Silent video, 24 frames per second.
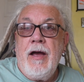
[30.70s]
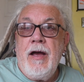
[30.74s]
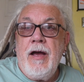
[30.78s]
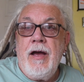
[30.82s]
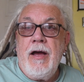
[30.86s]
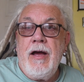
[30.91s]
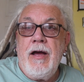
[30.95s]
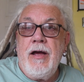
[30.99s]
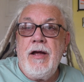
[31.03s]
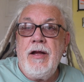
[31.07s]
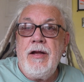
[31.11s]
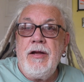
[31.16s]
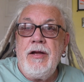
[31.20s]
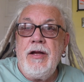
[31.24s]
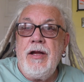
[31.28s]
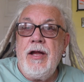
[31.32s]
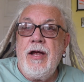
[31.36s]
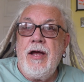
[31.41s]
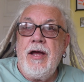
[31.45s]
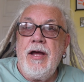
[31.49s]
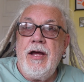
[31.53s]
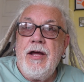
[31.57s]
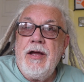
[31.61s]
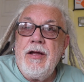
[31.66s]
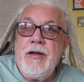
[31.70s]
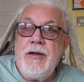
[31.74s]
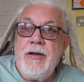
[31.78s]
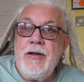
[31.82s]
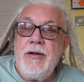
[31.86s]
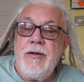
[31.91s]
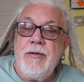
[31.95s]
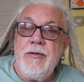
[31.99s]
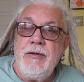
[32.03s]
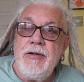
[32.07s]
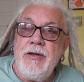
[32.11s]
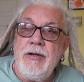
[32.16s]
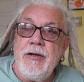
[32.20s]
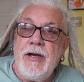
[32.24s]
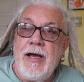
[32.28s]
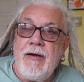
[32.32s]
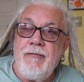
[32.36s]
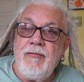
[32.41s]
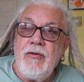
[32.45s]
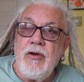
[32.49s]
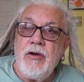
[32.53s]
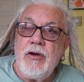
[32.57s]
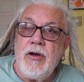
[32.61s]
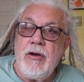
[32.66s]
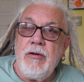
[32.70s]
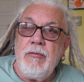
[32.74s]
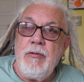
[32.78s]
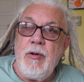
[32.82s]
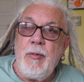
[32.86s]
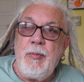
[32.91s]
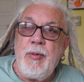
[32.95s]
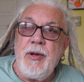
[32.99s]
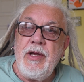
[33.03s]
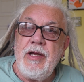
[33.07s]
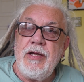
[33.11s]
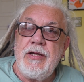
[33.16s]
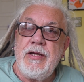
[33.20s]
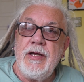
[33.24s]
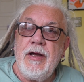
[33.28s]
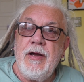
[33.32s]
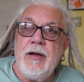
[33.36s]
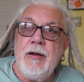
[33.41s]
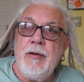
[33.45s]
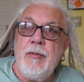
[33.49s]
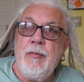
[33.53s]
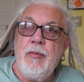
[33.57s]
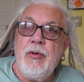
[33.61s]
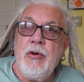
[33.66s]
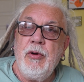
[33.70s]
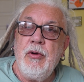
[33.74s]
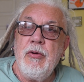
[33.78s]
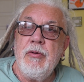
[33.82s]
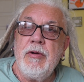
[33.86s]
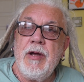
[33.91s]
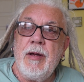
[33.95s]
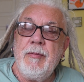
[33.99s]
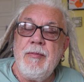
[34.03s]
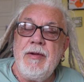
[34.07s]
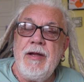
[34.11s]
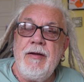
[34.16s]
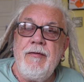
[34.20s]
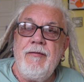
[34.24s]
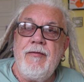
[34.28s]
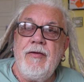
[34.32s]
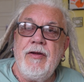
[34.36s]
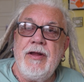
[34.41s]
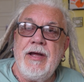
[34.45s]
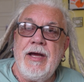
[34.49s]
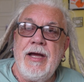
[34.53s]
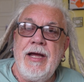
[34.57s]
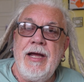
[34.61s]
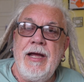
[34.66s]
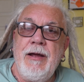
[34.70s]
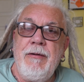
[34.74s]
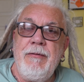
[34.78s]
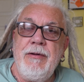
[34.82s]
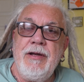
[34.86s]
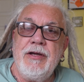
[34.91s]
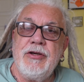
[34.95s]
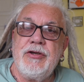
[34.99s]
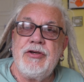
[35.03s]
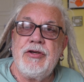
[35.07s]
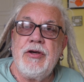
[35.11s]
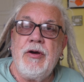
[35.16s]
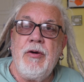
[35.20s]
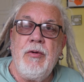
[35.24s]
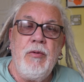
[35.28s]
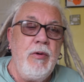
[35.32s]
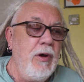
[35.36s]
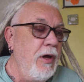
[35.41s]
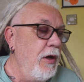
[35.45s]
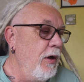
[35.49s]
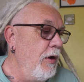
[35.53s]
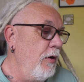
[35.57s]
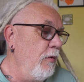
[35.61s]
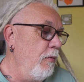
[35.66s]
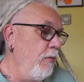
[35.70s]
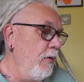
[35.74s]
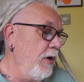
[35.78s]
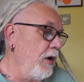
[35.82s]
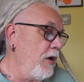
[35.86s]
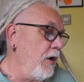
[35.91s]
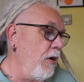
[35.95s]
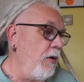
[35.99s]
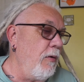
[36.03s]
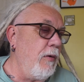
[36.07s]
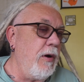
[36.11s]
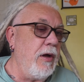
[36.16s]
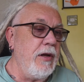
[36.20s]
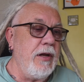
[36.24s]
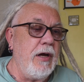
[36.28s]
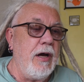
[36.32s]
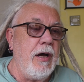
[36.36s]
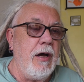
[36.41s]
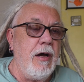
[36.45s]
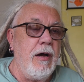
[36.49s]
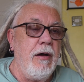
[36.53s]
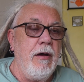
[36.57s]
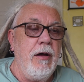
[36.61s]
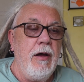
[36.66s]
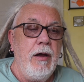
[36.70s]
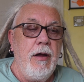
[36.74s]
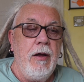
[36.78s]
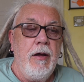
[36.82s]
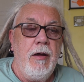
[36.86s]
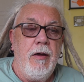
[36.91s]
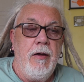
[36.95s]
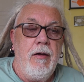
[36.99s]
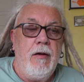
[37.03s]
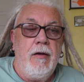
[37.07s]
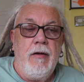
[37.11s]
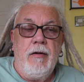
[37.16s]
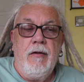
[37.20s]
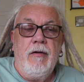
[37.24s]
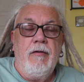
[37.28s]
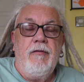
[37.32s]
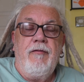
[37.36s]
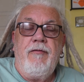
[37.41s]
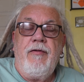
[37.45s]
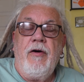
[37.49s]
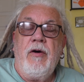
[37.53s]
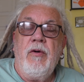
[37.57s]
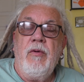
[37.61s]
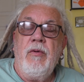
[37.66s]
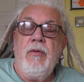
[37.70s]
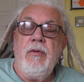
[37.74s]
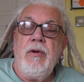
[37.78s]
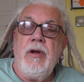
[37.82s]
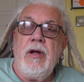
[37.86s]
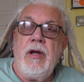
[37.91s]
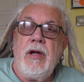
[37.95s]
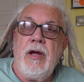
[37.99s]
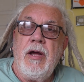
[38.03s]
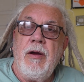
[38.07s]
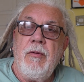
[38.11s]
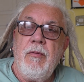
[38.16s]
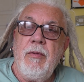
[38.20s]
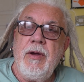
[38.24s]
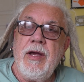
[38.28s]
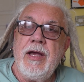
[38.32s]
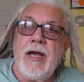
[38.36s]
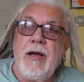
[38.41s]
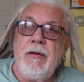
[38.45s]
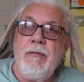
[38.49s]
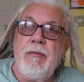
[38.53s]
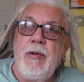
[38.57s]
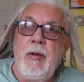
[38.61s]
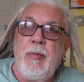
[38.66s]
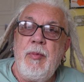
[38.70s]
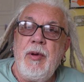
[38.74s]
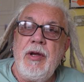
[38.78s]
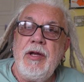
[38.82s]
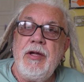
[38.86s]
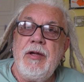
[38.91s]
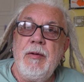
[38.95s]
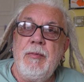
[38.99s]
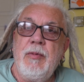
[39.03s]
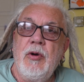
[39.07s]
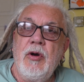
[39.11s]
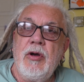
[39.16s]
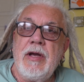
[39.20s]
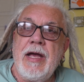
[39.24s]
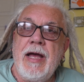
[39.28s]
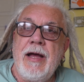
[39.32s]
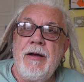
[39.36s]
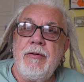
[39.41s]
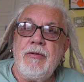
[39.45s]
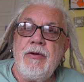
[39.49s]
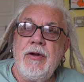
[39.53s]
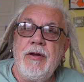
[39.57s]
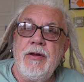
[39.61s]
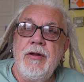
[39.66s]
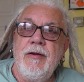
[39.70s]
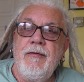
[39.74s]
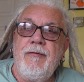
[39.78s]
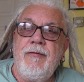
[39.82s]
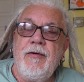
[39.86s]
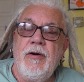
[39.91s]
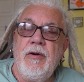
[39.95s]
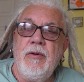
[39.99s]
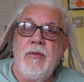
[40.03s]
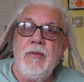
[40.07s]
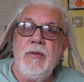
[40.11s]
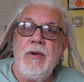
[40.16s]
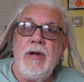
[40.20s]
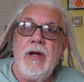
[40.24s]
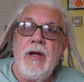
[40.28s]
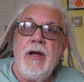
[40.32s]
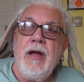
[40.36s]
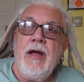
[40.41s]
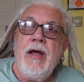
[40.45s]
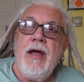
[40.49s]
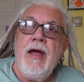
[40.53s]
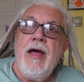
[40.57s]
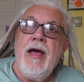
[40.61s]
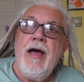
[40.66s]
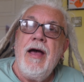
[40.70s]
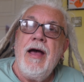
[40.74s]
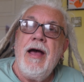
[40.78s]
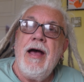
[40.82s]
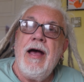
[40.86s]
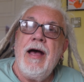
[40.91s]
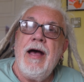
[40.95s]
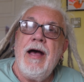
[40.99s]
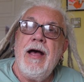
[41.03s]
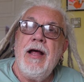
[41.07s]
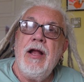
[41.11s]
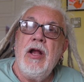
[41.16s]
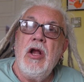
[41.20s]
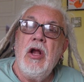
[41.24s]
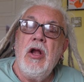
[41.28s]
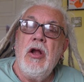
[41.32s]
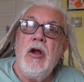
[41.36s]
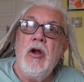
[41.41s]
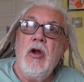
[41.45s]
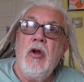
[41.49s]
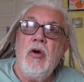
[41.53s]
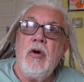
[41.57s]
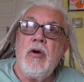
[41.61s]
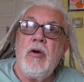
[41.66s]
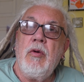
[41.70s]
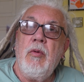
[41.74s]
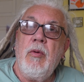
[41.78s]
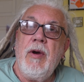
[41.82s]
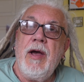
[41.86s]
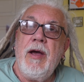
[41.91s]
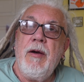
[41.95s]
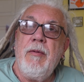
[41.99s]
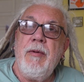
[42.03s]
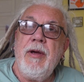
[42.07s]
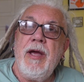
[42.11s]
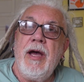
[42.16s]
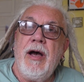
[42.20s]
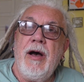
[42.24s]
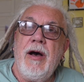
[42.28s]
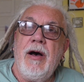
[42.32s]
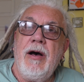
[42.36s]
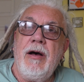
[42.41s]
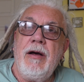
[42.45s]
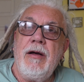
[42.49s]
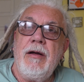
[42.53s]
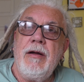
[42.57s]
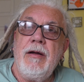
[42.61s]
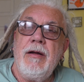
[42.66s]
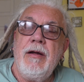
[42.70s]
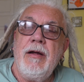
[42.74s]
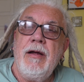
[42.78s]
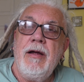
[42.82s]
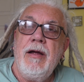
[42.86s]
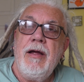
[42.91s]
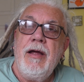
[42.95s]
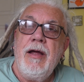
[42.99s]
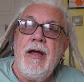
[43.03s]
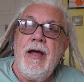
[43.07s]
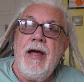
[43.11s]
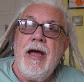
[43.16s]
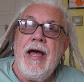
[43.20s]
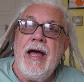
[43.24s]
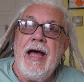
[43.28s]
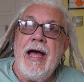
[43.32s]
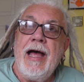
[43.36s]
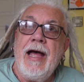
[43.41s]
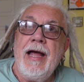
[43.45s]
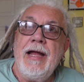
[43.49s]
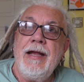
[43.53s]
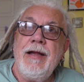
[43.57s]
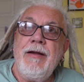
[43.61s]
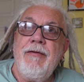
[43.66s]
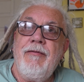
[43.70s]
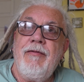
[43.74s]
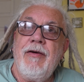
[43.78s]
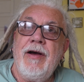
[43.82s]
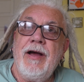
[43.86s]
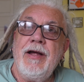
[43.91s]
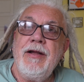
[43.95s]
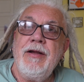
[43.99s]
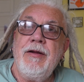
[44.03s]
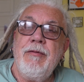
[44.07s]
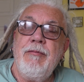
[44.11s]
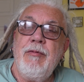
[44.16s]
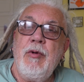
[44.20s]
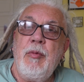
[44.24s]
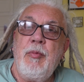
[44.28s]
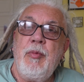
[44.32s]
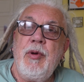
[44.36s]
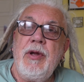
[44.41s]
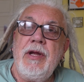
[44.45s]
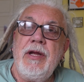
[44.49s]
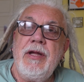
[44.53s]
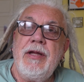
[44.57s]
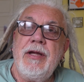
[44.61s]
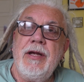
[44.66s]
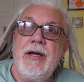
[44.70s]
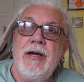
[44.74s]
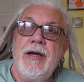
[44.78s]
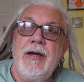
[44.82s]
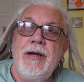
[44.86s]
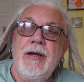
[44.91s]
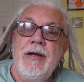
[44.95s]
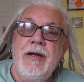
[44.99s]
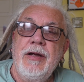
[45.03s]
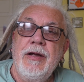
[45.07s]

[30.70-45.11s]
and uh, you haven't got a repeater programmed in for that area so we go on our phone and we get repeater book out on the phone uh, look where we are and find a repeater